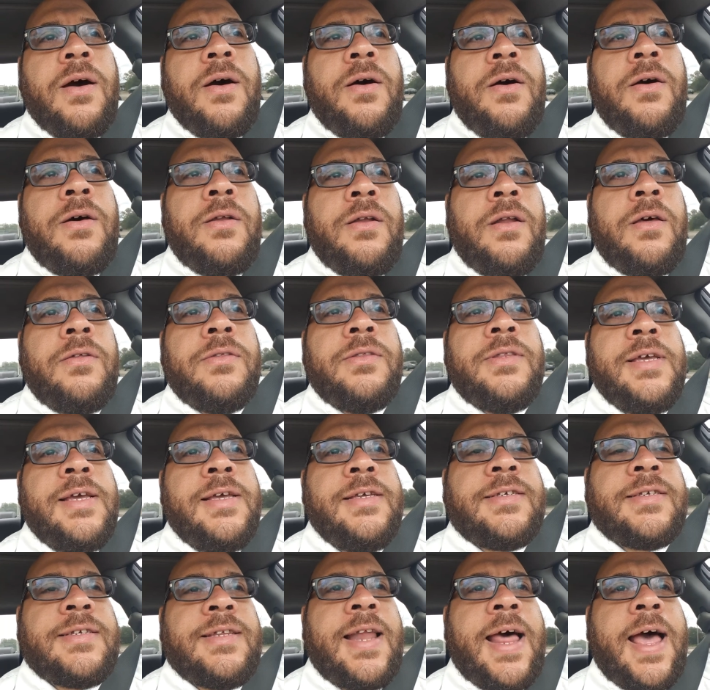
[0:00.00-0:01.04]
all of
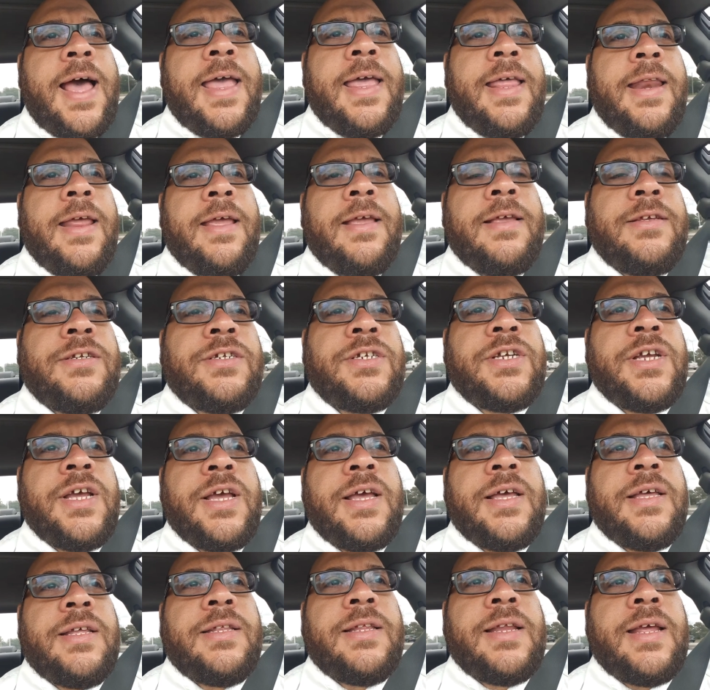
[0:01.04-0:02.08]
this sliding
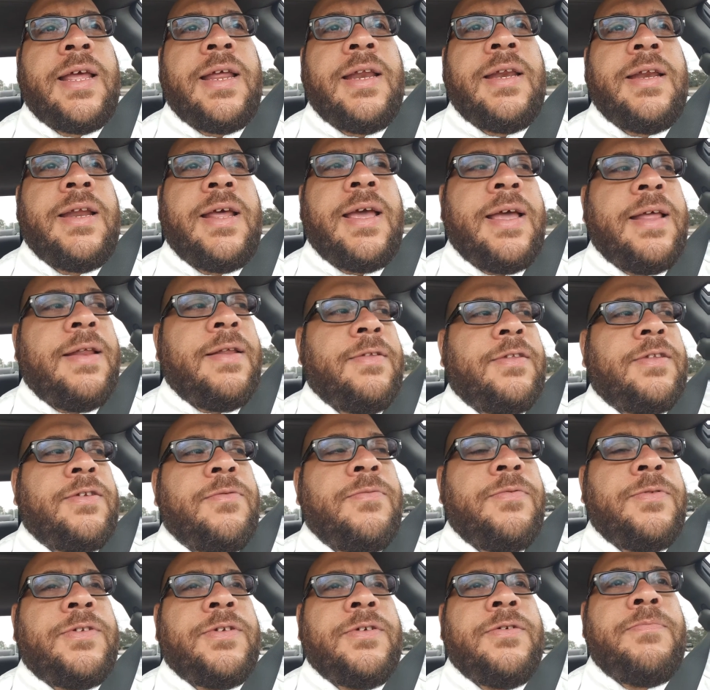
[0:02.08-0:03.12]
shit and
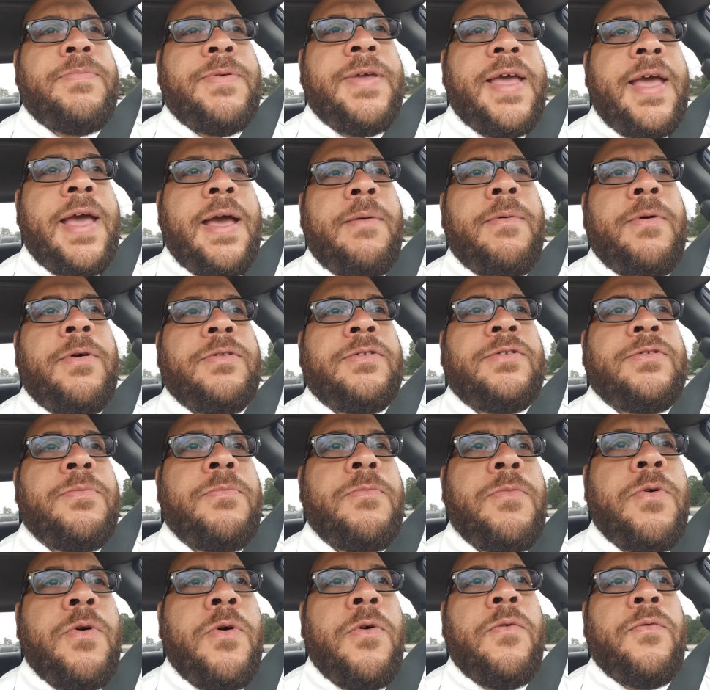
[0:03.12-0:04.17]
to be able to
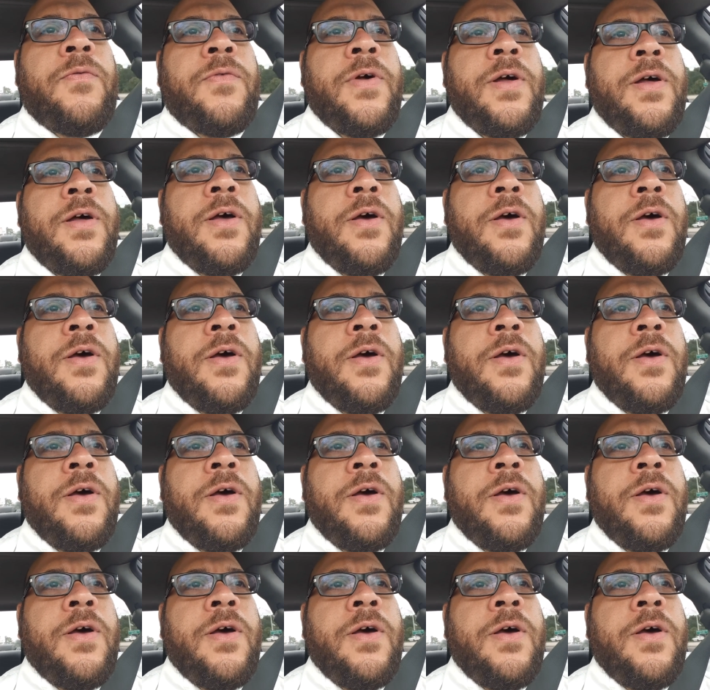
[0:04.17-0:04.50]
move